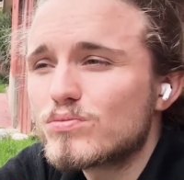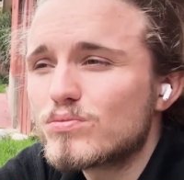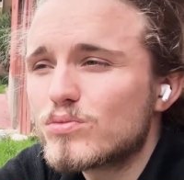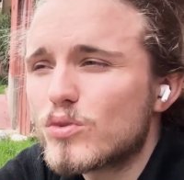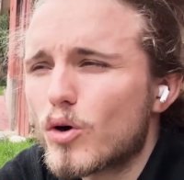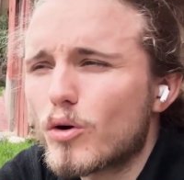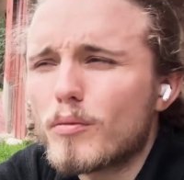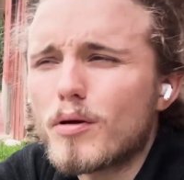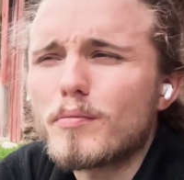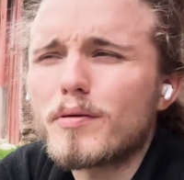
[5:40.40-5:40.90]

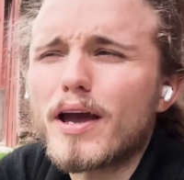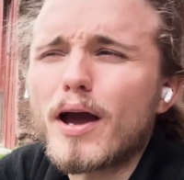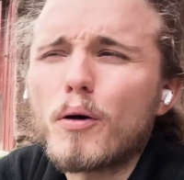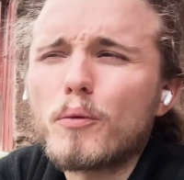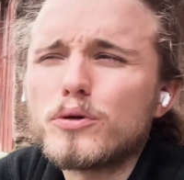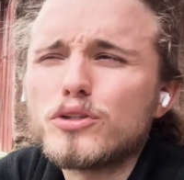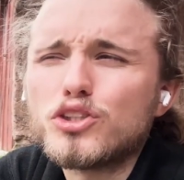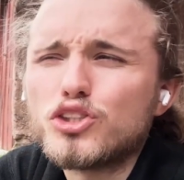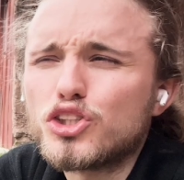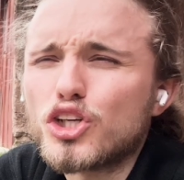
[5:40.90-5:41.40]
or maybe I
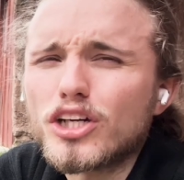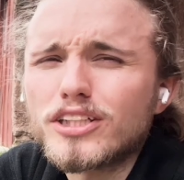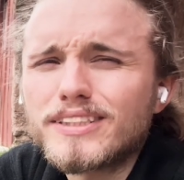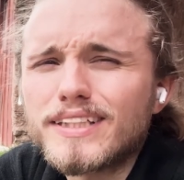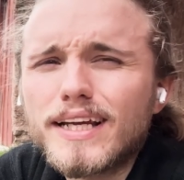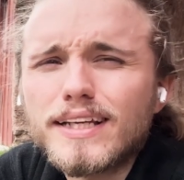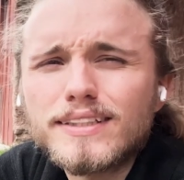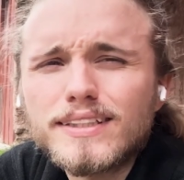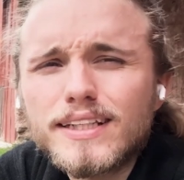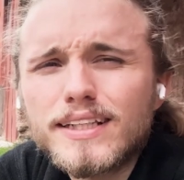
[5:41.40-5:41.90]
was
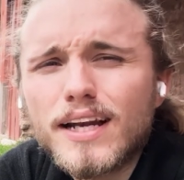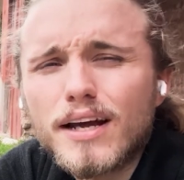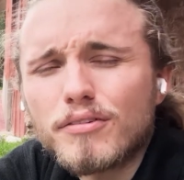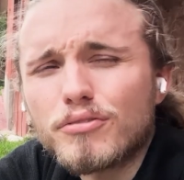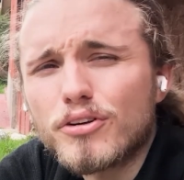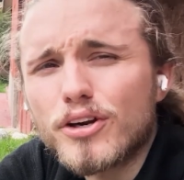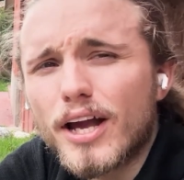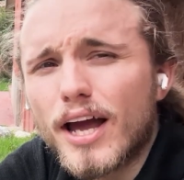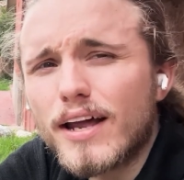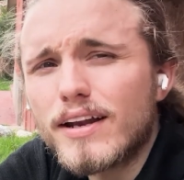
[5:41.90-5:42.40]
just 18, I
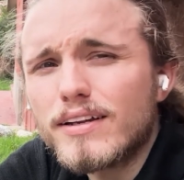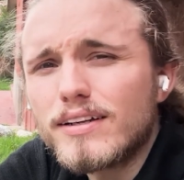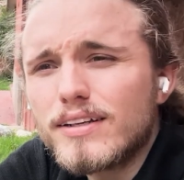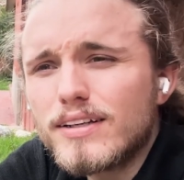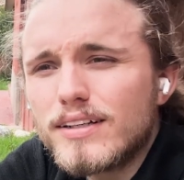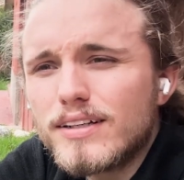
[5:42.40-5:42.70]
forget,